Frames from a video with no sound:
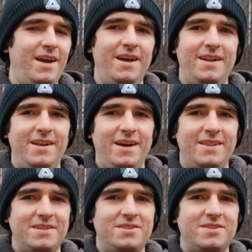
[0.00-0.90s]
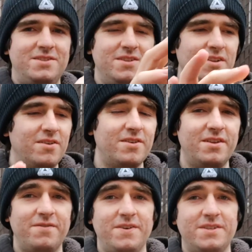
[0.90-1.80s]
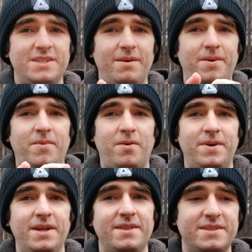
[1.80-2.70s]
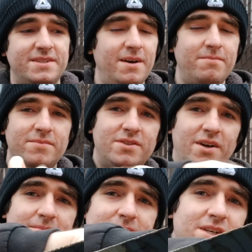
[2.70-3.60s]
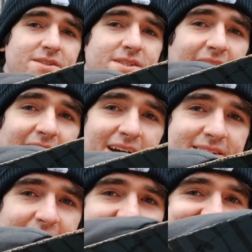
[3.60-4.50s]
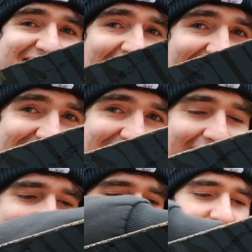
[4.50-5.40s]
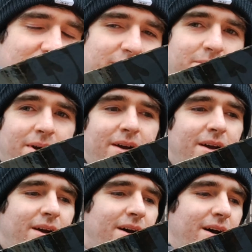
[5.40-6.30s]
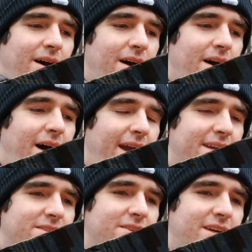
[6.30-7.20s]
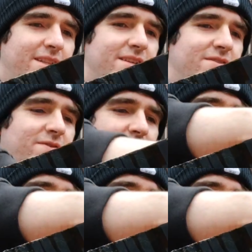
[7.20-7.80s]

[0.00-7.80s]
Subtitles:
and this is literally the first time I'm opening this up, so I'm just as excited as you. I get to look at this for the